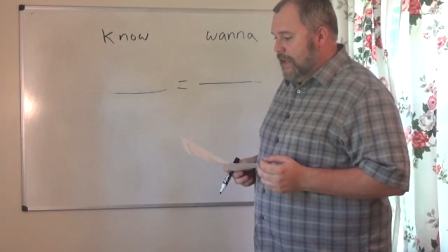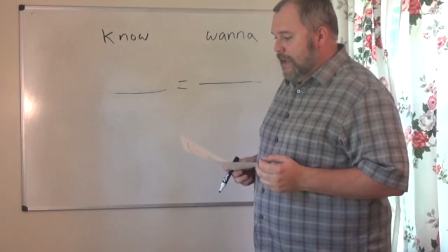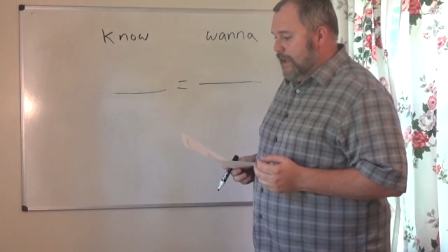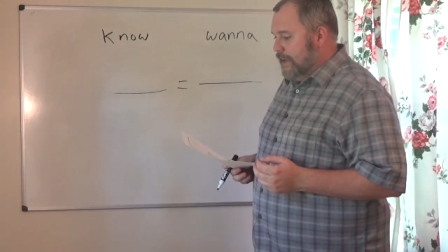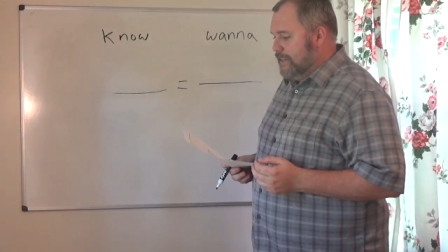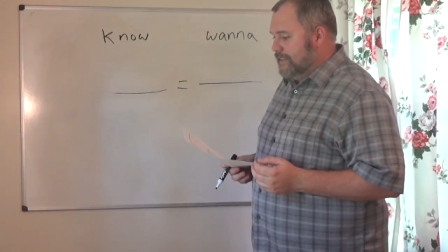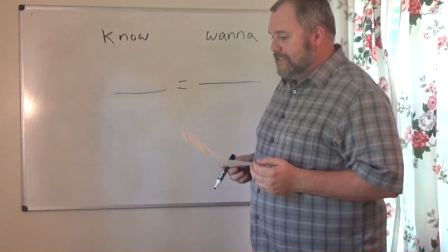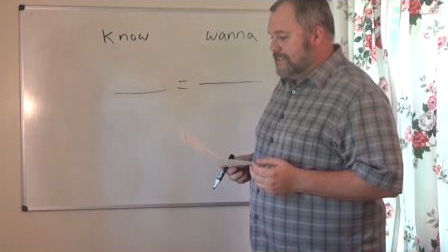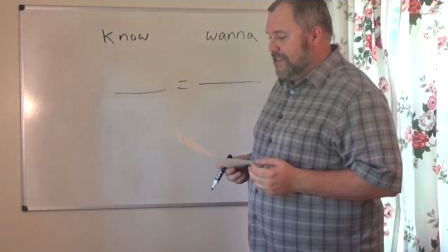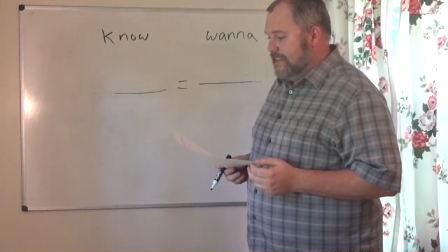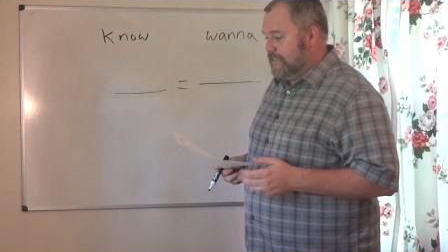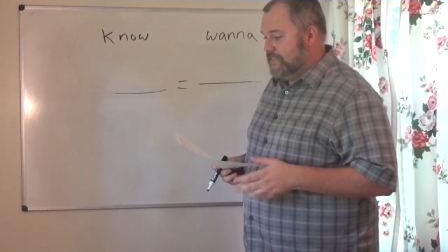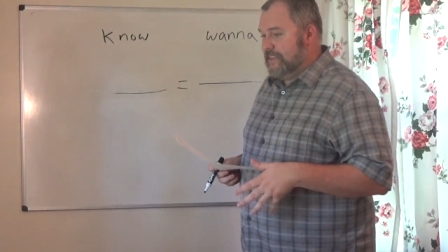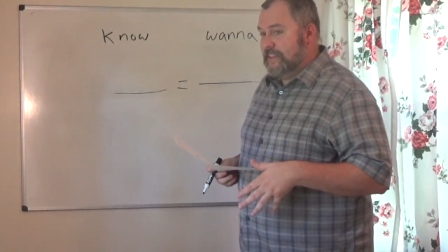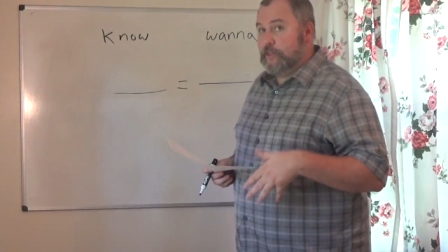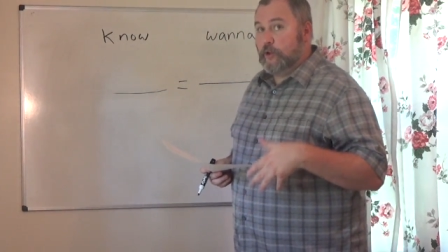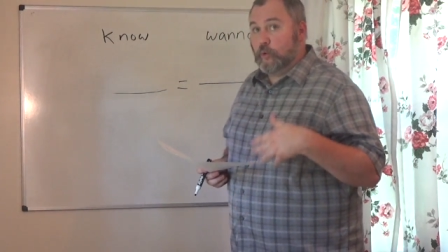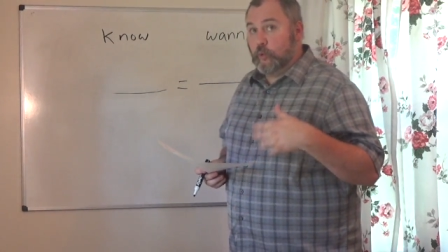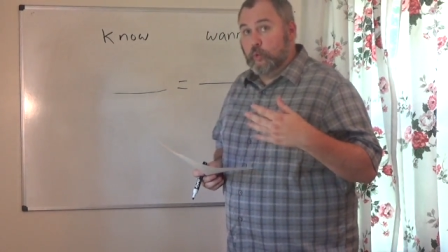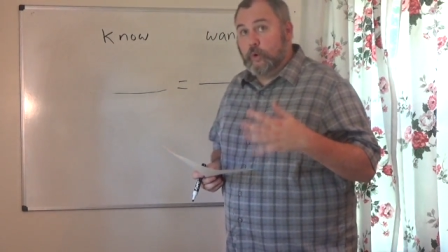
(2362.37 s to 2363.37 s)
It says
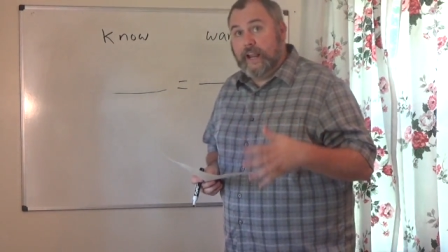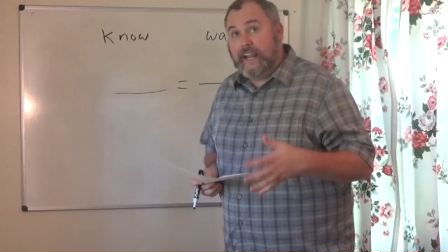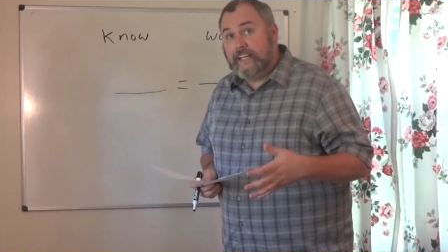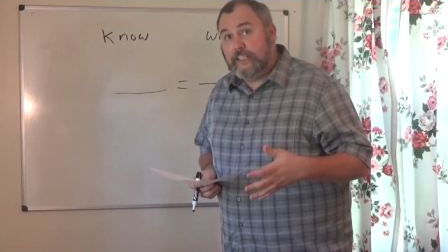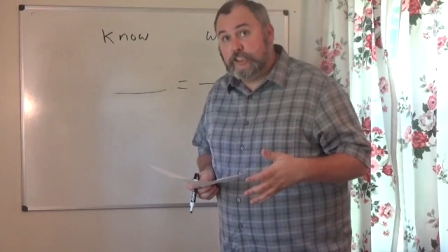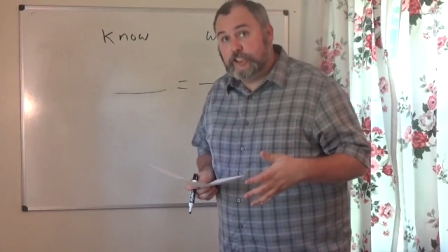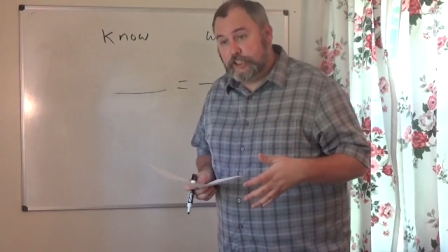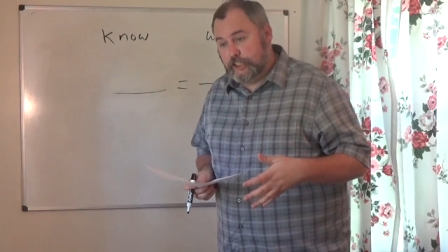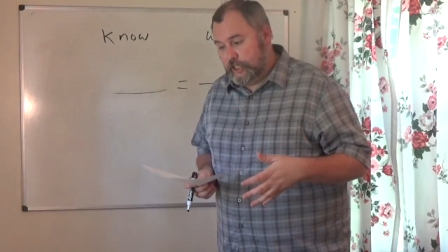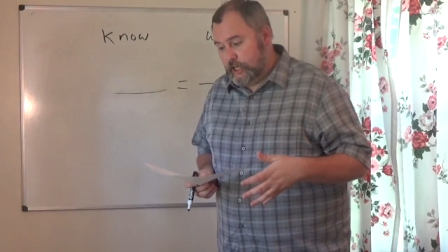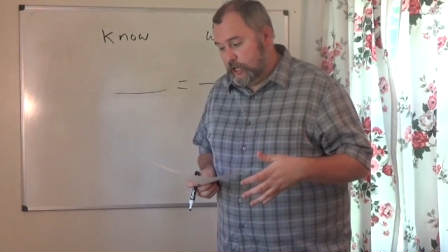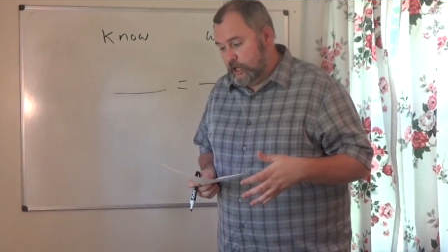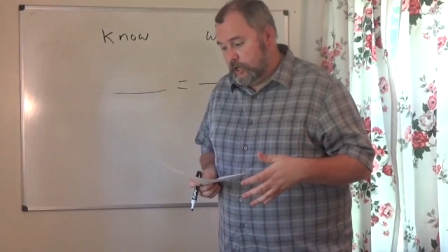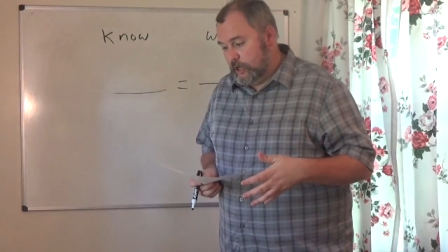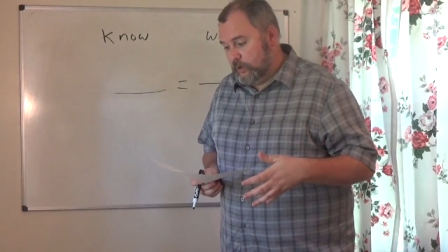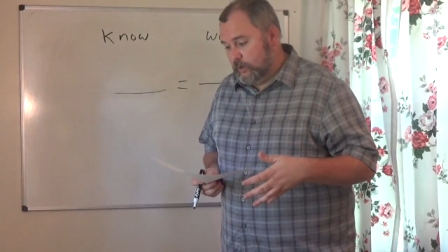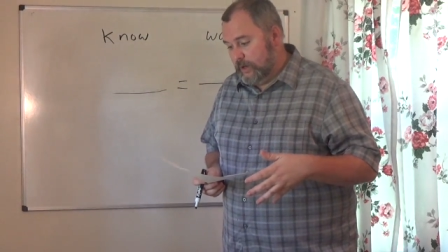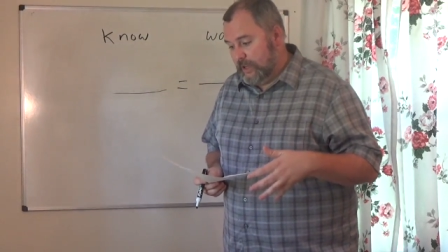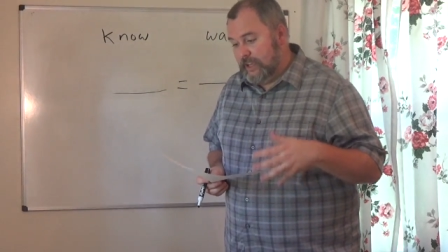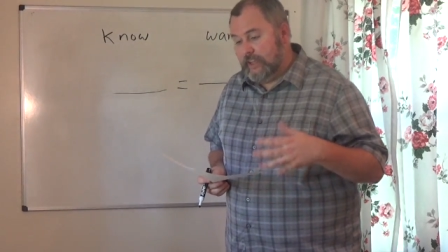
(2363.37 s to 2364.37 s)
that the
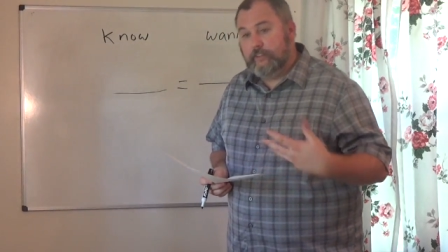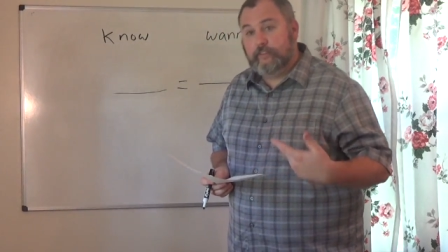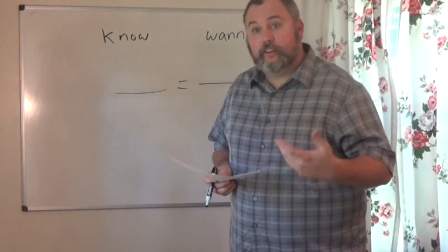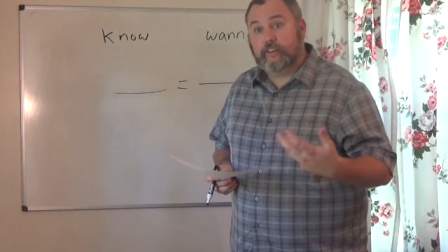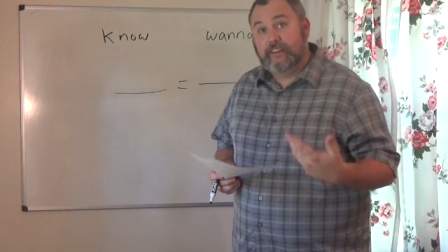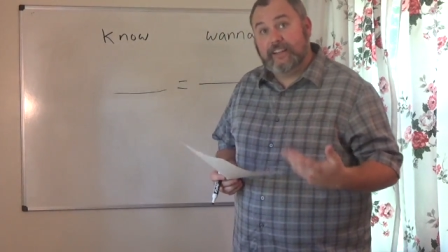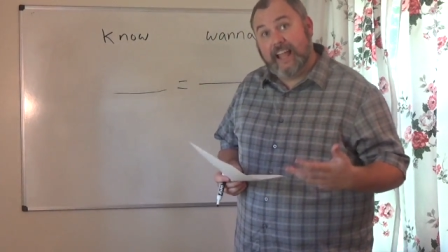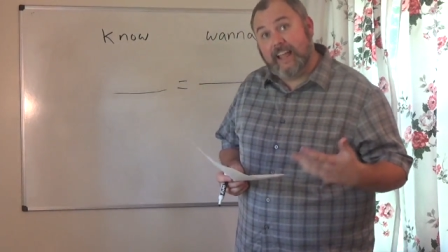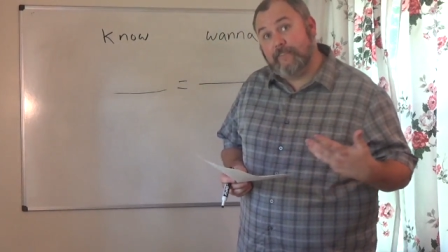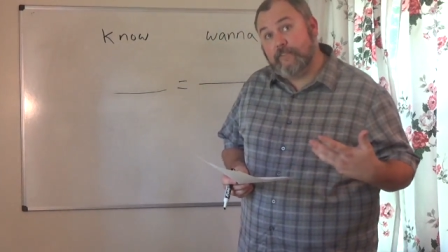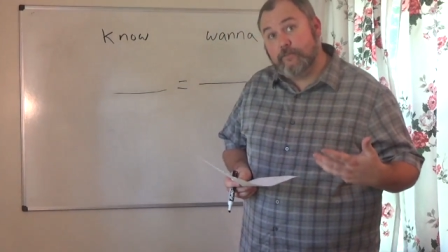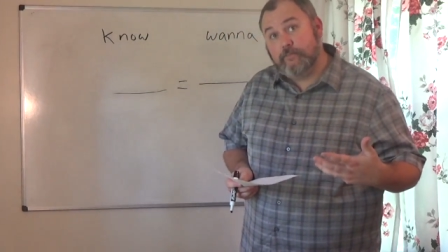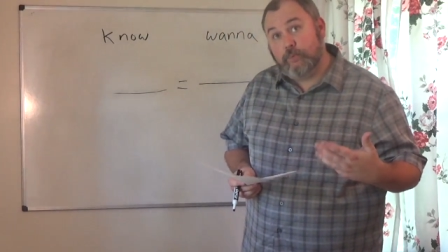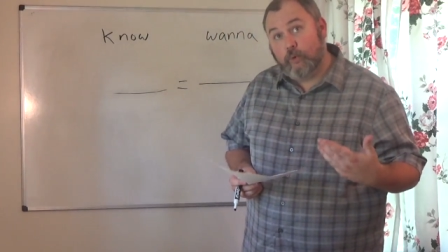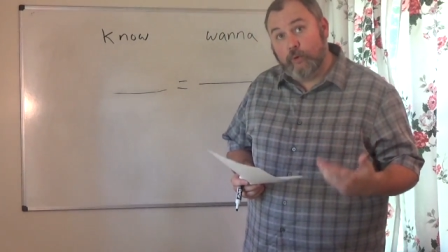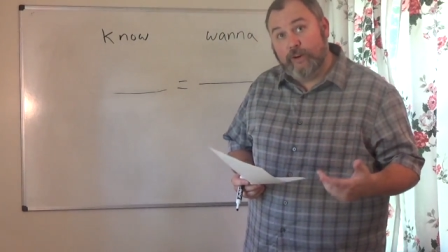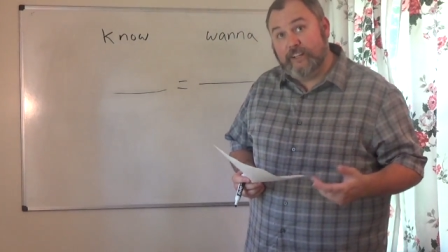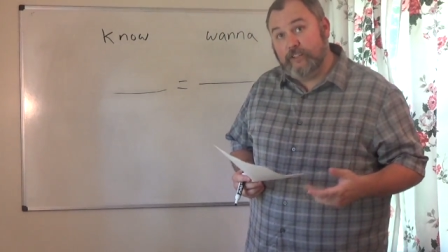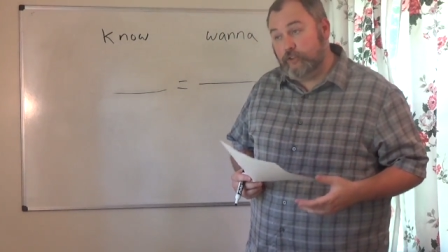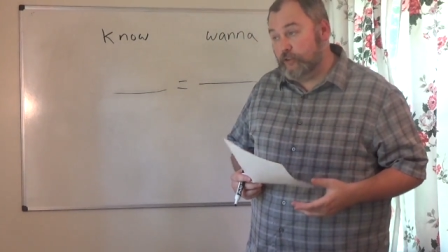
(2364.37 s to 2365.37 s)
ratio is
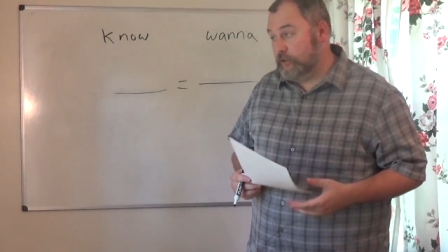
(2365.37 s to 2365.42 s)
11.2